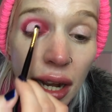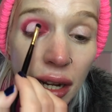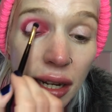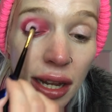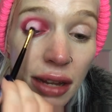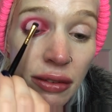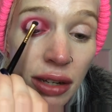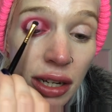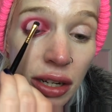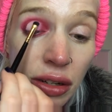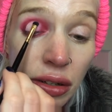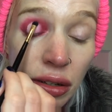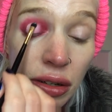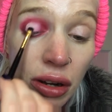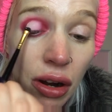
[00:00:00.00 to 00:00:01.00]
I gave it a
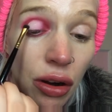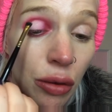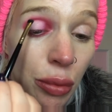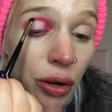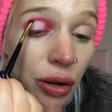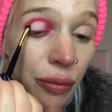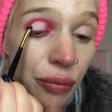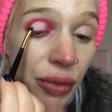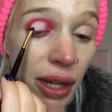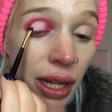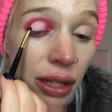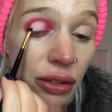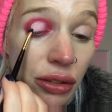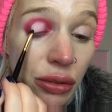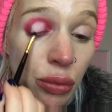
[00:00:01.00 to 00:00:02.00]
good go, but
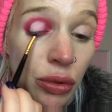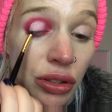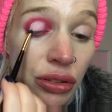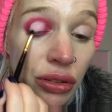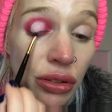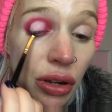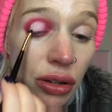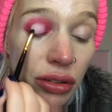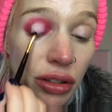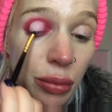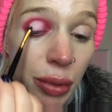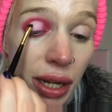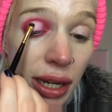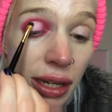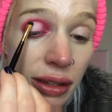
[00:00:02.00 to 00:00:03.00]
it just was not
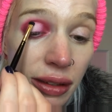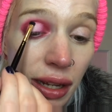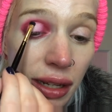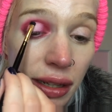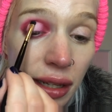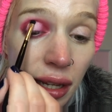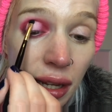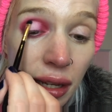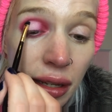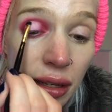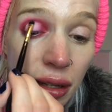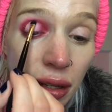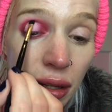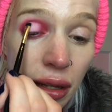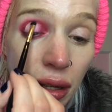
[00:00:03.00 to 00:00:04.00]
to be, sadly.
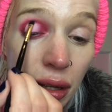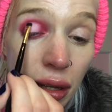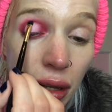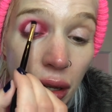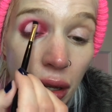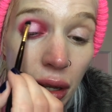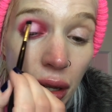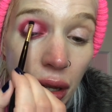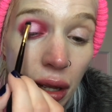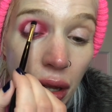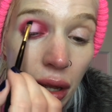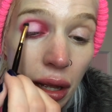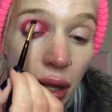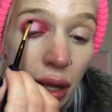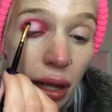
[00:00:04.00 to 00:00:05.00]
You know what, though? It's a
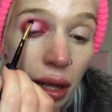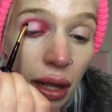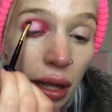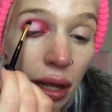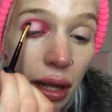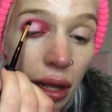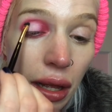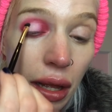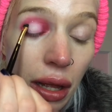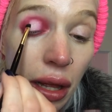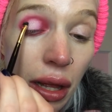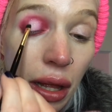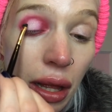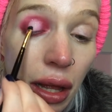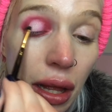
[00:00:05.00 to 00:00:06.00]
good way
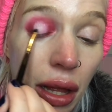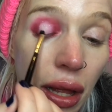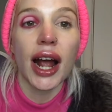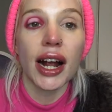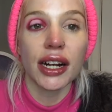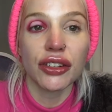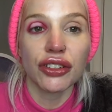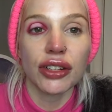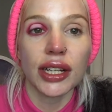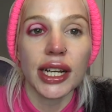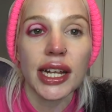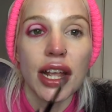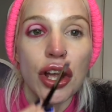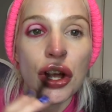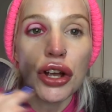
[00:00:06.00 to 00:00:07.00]
of
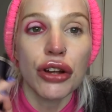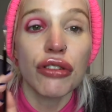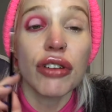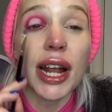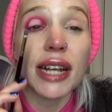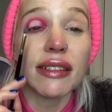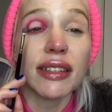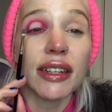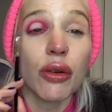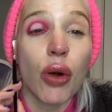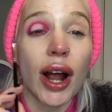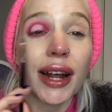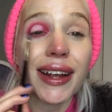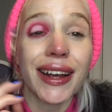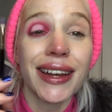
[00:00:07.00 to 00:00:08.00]
actually creating
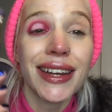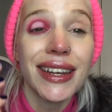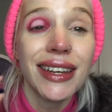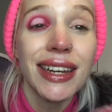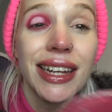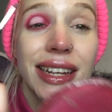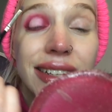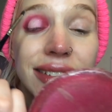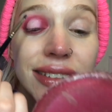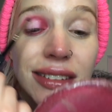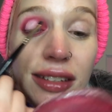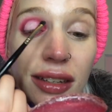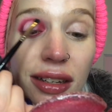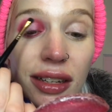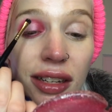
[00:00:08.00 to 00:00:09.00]
quite a
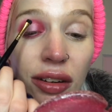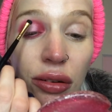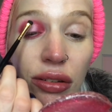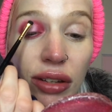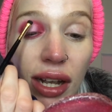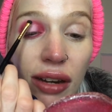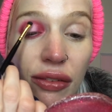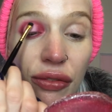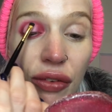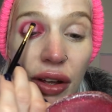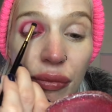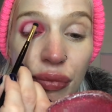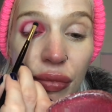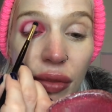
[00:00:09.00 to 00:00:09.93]
neat, you know, it's kind of